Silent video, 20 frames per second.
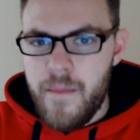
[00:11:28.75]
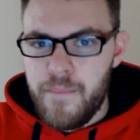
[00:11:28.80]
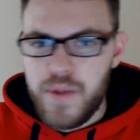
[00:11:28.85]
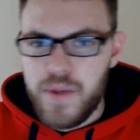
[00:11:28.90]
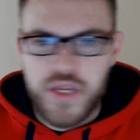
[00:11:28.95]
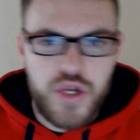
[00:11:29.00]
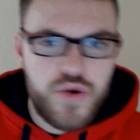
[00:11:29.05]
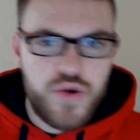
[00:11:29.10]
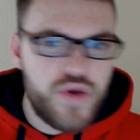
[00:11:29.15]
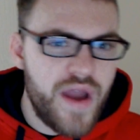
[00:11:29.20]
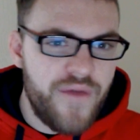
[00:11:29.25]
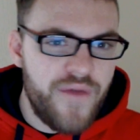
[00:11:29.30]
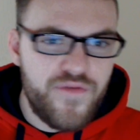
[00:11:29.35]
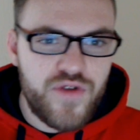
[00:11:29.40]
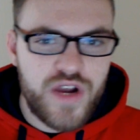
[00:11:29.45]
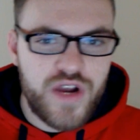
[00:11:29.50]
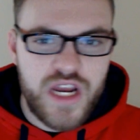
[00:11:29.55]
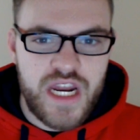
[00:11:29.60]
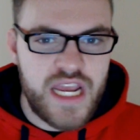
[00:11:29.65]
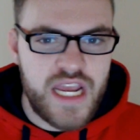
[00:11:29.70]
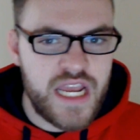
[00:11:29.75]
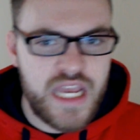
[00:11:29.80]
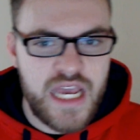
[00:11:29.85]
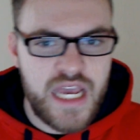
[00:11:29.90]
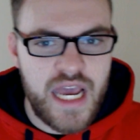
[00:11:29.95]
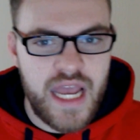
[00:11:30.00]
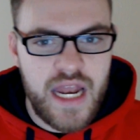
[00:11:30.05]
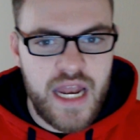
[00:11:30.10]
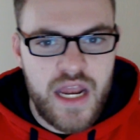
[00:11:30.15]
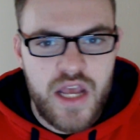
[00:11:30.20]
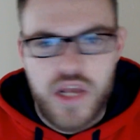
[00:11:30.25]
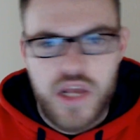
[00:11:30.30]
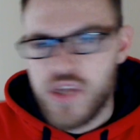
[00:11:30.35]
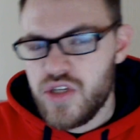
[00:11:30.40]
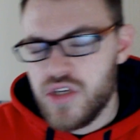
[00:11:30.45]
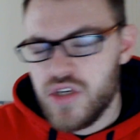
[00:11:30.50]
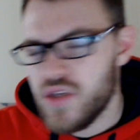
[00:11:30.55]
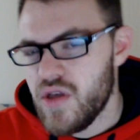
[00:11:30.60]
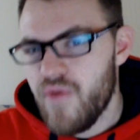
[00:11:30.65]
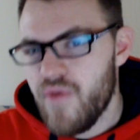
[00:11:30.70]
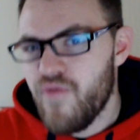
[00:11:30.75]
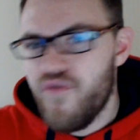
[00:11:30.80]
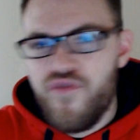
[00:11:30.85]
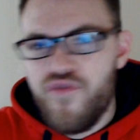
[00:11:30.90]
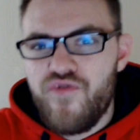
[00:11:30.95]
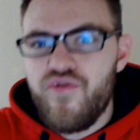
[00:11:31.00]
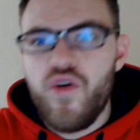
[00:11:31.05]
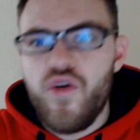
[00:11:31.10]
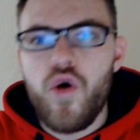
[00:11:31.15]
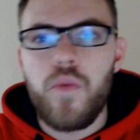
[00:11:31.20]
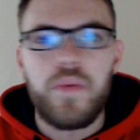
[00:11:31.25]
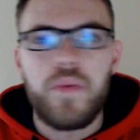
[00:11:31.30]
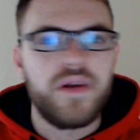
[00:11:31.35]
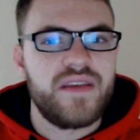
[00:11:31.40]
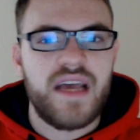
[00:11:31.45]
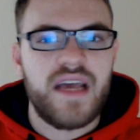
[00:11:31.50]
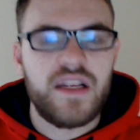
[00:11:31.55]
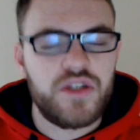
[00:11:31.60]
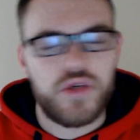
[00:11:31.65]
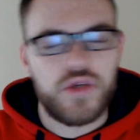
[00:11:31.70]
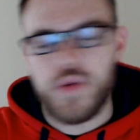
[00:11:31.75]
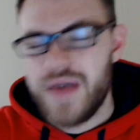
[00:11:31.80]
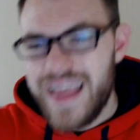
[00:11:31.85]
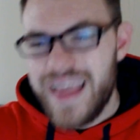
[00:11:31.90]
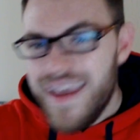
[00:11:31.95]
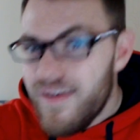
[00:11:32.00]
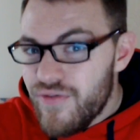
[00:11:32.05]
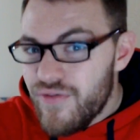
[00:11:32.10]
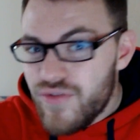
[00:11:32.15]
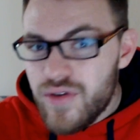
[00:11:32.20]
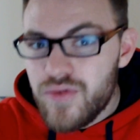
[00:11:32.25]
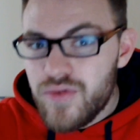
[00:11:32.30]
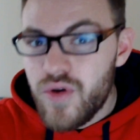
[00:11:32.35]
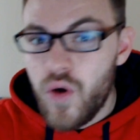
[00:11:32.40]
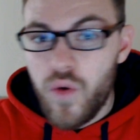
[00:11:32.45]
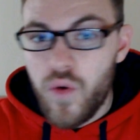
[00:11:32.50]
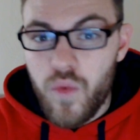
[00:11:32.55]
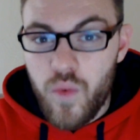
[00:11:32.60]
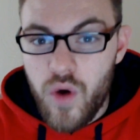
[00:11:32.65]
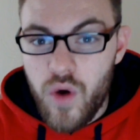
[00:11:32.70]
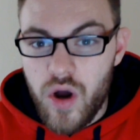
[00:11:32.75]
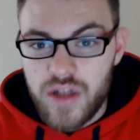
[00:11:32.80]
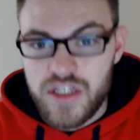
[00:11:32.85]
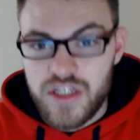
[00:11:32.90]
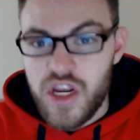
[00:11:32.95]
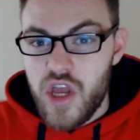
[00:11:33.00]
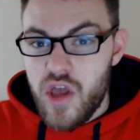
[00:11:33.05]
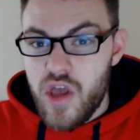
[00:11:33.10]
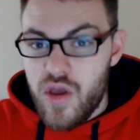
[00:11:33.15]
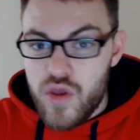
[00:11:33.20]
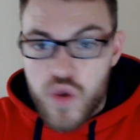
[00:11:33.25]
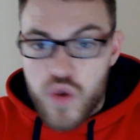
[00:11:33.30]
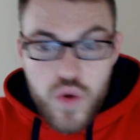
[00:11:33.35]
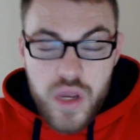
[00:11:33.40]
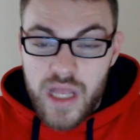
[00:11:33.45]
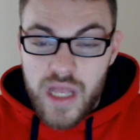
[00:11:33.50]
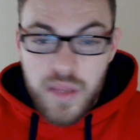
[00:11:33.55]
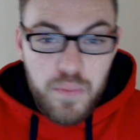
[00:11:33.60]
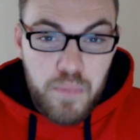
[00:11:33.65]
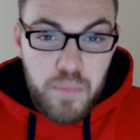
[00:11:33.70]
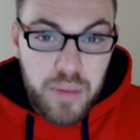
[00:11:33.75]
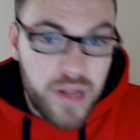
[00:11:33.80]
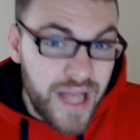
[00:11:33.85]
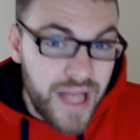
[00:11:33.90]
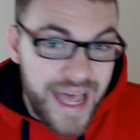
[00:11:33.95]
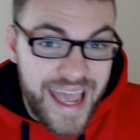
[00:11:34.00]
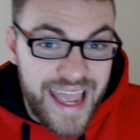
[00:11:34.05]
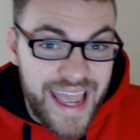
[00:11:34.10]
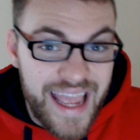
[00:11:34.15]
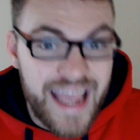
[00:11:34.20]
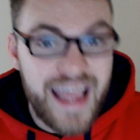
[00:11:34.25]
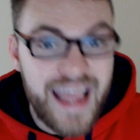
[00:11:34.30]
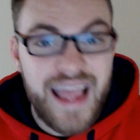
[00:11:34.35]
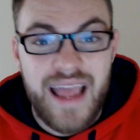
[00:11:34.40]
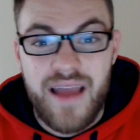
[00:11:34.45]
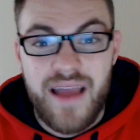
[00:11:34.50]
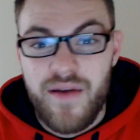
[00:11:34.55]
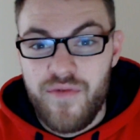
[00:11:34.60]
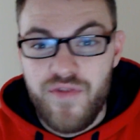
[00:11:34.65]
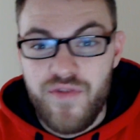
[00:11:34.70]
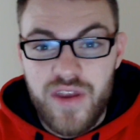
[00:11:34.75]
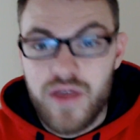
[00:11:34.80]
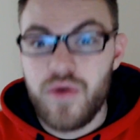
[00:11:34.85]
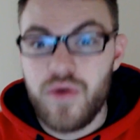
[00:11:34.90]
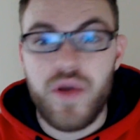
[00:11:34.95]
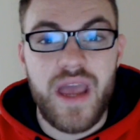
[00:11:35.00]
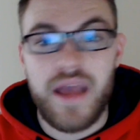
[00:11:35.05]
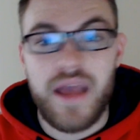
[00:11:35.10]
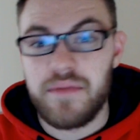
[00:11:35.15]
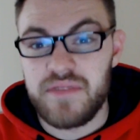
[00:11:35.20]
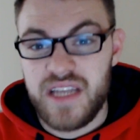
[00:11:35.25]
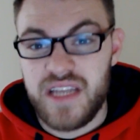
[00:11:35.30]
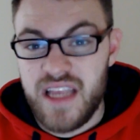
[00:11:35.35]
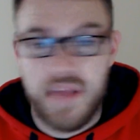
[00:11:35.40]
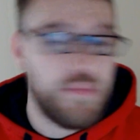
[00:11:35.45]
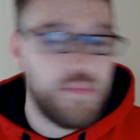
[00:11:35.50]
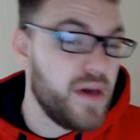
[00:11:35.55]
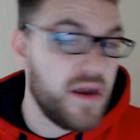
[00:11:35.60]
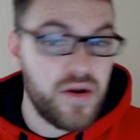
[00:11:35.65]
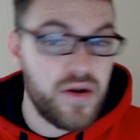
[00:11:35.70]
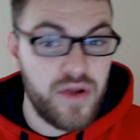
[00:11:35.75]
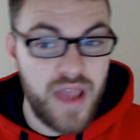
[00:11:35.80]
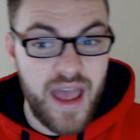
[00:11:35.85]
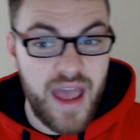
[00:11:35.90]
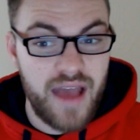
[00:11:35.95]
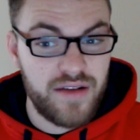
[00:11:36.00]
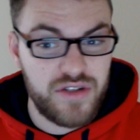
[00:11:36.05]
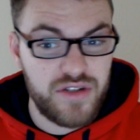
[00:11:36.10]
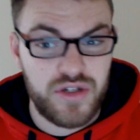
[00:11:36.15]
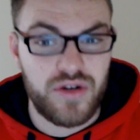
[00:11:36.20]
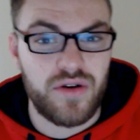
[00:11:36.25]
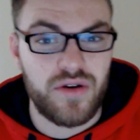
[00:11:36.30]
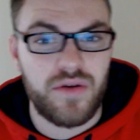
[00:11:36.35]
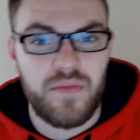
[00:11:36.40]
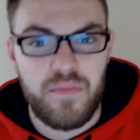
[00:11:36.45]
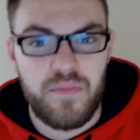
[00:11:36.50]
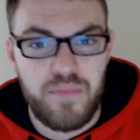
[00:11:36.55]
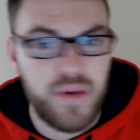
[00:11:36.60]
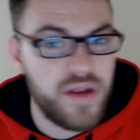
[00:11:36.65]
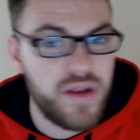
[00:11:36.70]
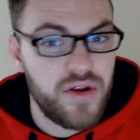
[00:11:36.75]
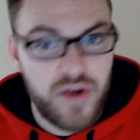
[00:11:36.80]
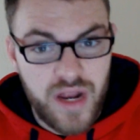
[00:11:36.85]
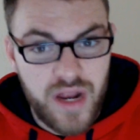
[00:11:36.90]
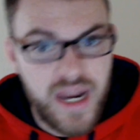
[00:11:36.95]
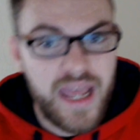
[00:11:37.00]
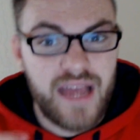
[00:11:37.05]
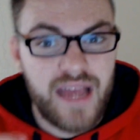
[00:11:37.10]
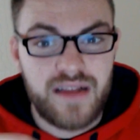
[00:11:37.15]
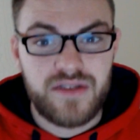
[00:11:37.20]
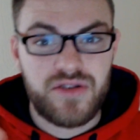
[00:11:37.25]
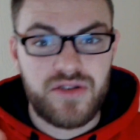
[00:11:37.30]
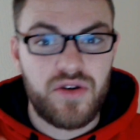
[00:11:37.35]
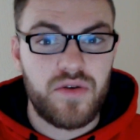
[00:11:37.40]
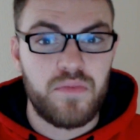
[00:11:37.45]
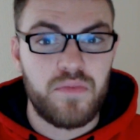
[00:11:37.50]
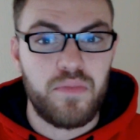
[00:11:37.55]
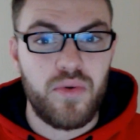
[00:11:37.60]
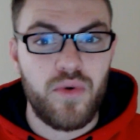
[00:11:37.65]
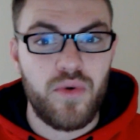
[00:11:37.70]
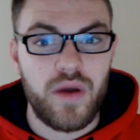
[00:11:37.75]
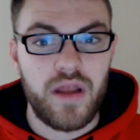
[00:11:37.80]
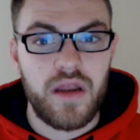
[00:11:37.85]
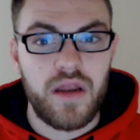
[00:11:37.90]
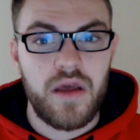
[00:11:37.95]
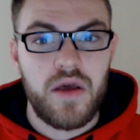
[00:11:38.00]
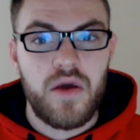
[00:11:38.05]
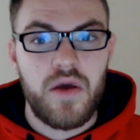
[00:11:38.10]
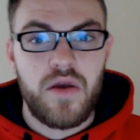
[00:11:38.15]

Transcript: But you're never going to get to the full potential if you don't watch. You can play video games and get better, yeah, sure. But you're going to hit a certain point.